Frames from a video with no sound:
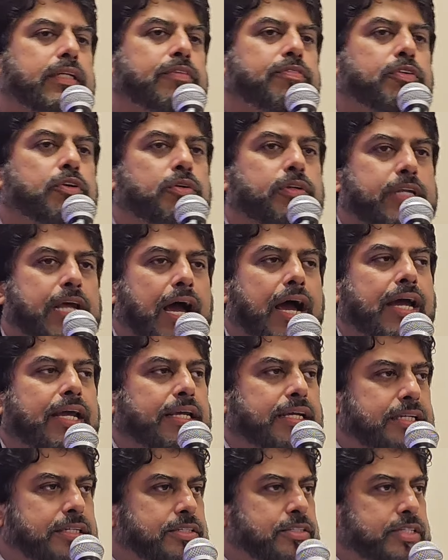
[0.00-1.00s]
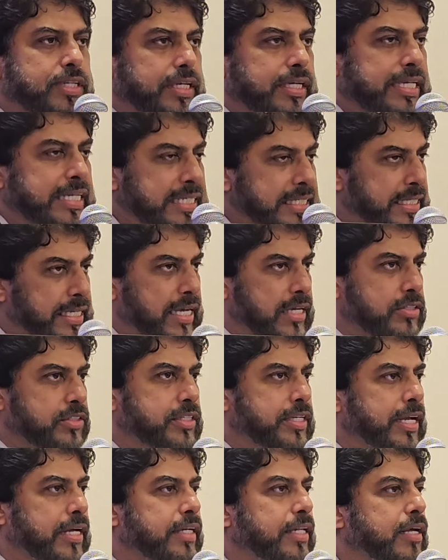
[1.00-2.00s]
if you die, it's
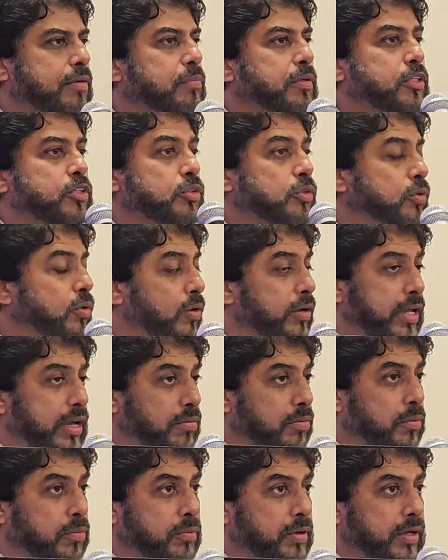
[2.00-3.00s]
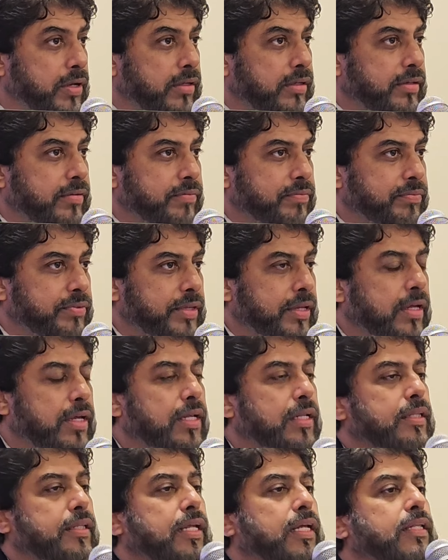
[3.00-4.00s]
intestate. That means you don't have a will.
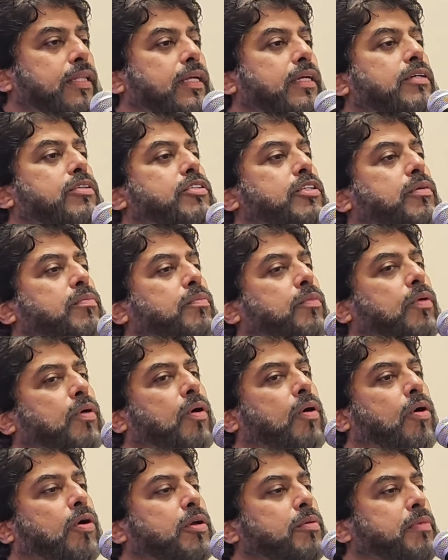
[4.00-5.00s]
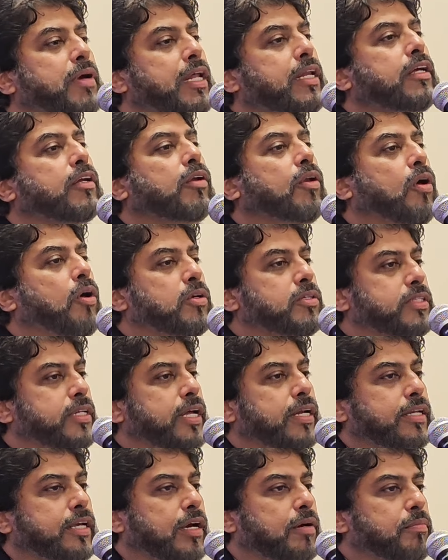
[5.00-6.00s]
Then there's some automatic laws
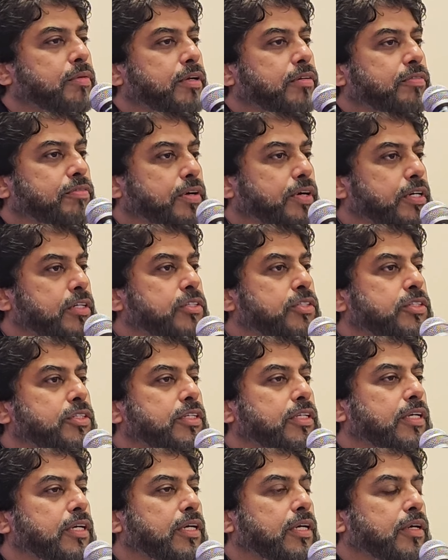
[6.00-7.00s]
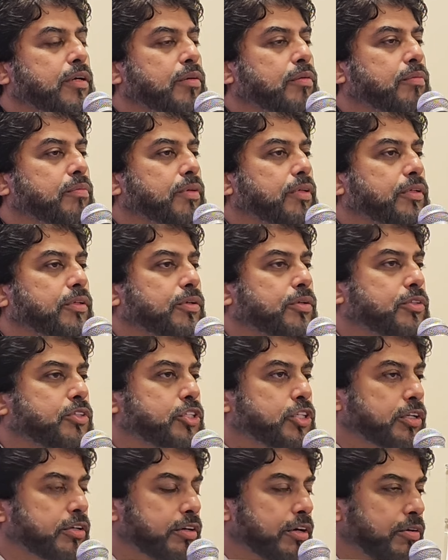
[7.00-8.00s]
that come in. First, your
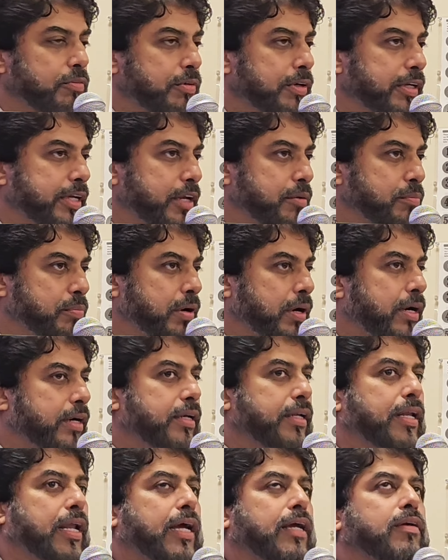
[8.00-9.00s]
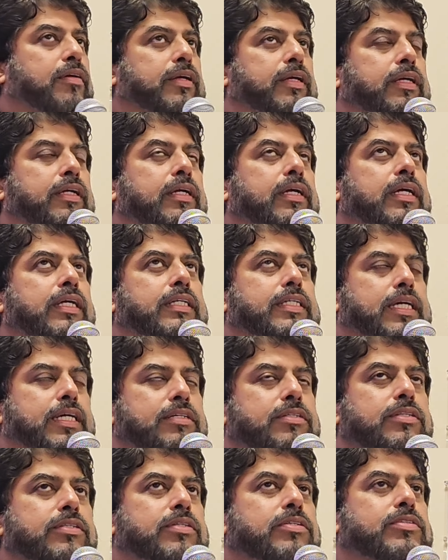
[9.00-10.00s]
children will get part, like
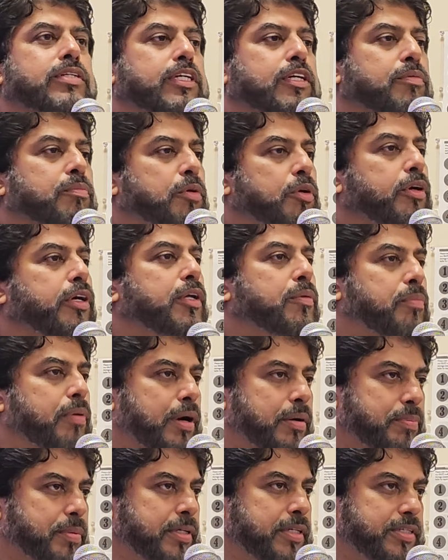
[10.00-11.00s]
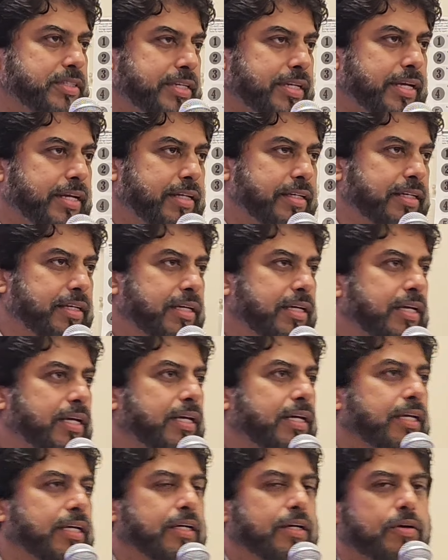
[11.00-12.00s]
Texas is a community property state.
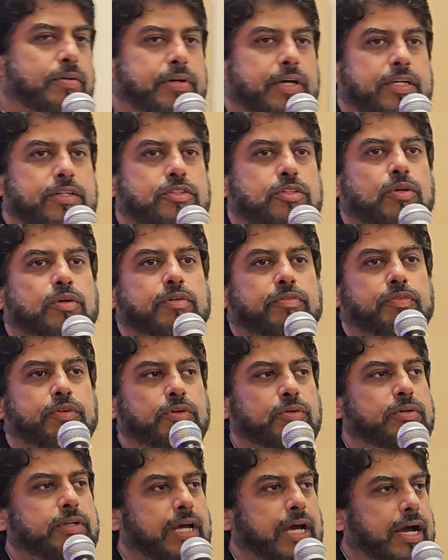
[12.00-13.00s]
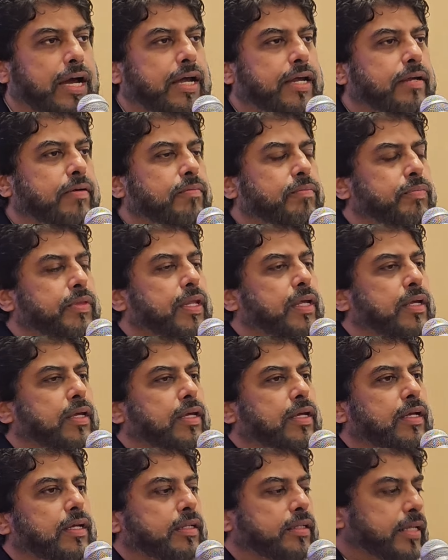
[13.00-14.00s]
Okay, so if you die,
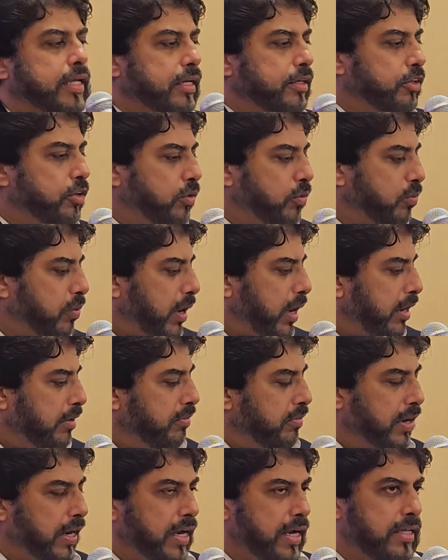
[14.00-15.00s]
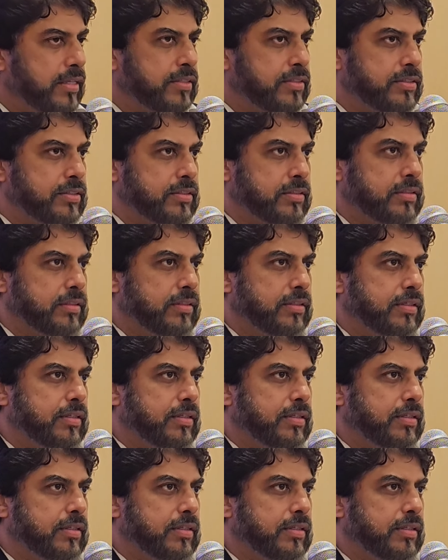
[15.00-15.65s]
then your wife has